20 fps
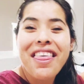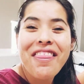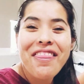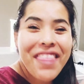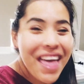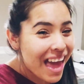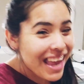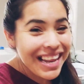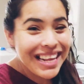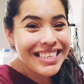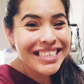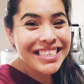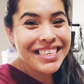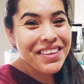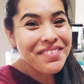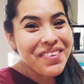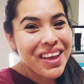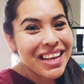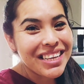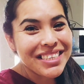That is the
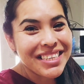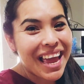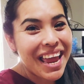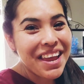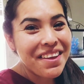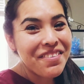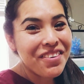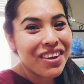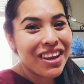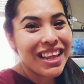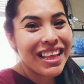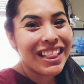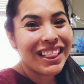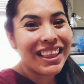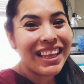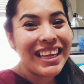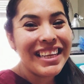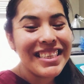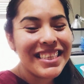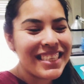mess I am gonna
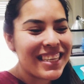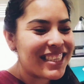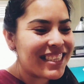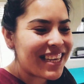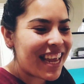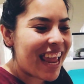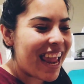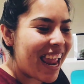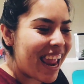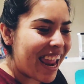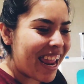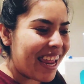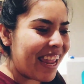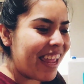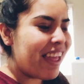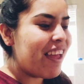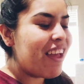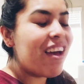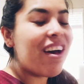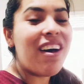clean today.
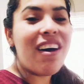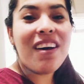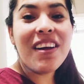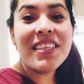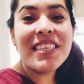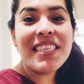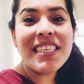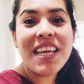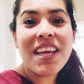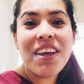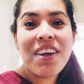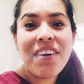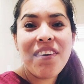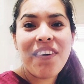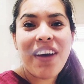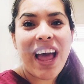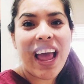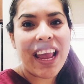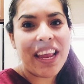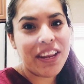Also,
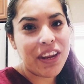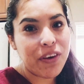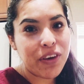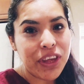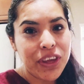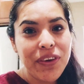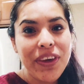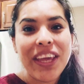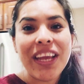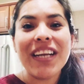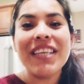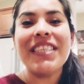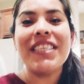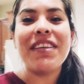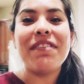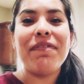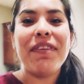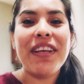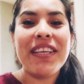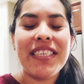I know you hear
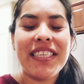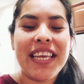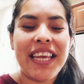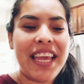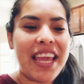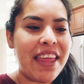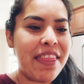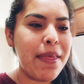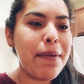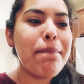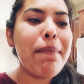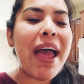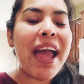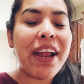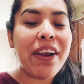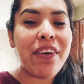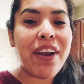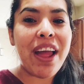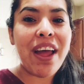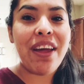some music in the
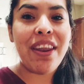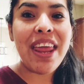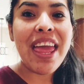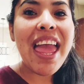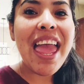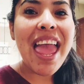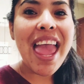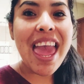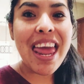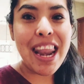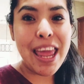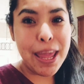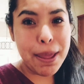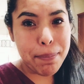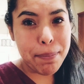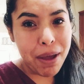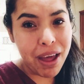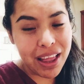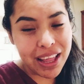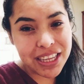background and I
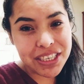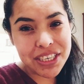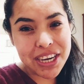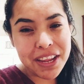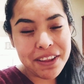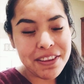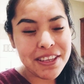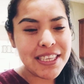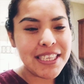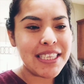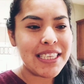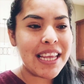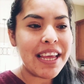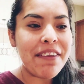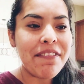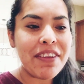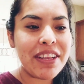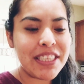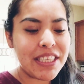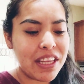apologize
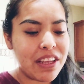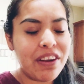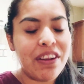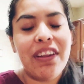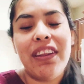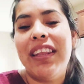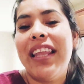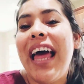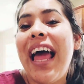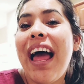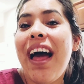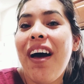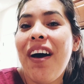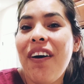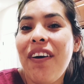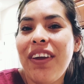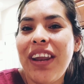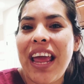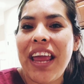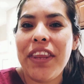if it's a little
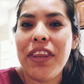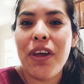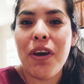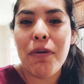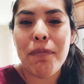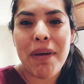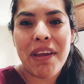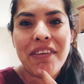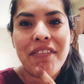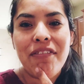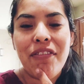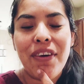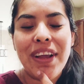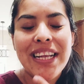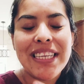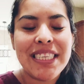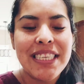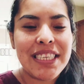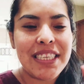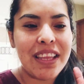loud. I know my
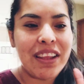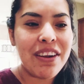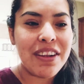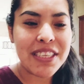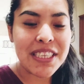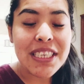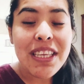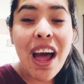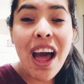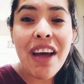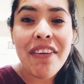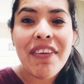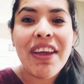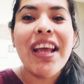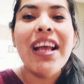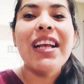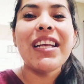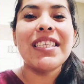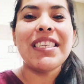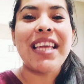voice is a little soft,
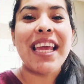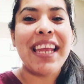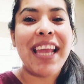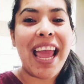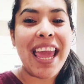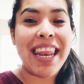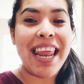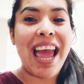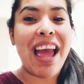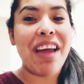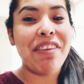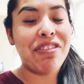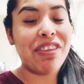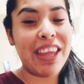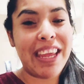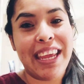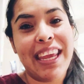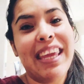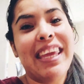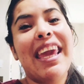so I kind of have to
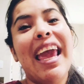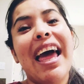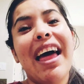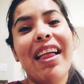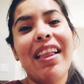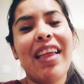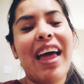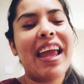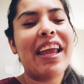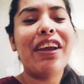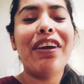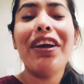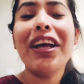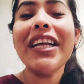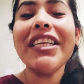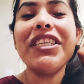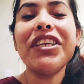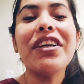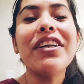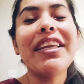like yell. I
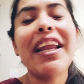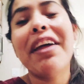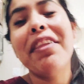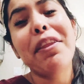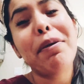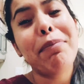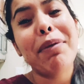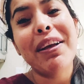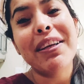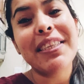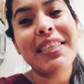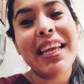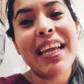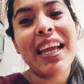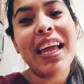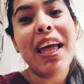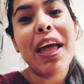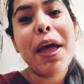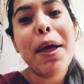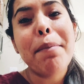could turn down the music,
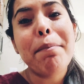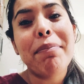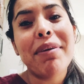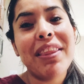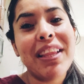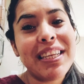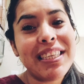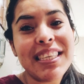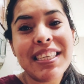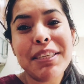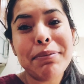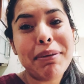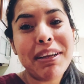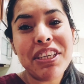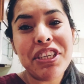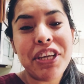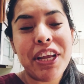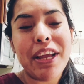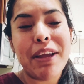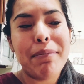but this is my
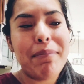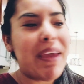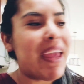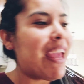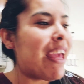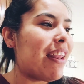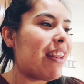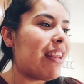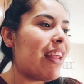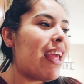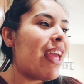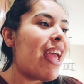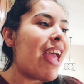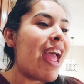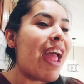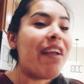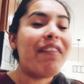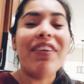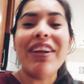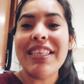jam, and
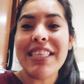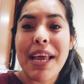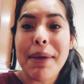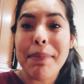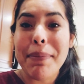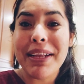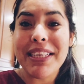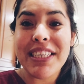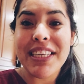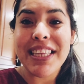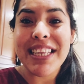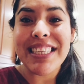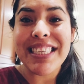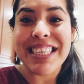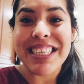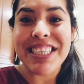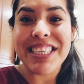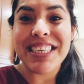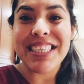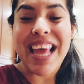every time I do the
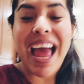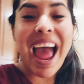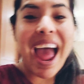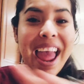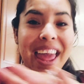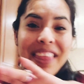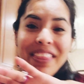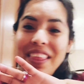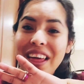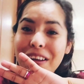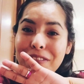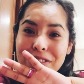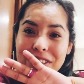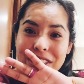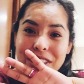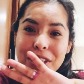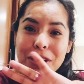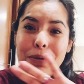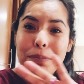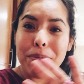dishes, I love
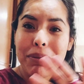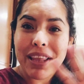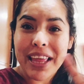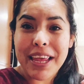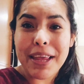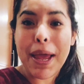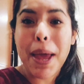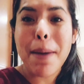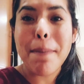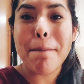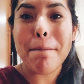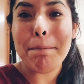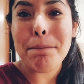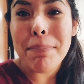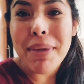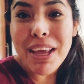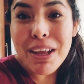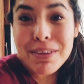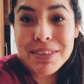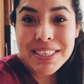to play
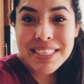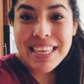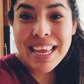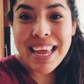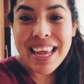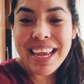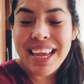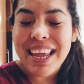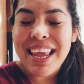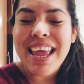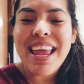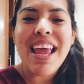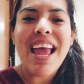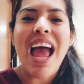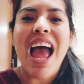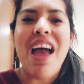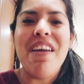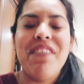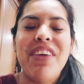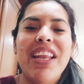music.
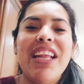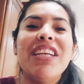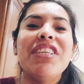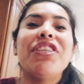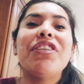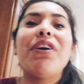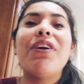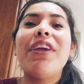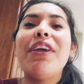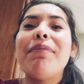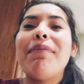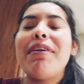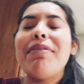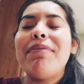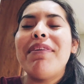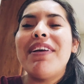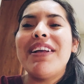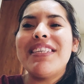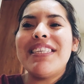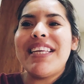I'm gonna show you my
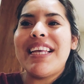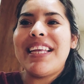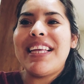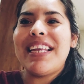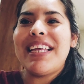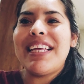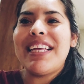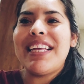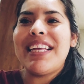music that I'm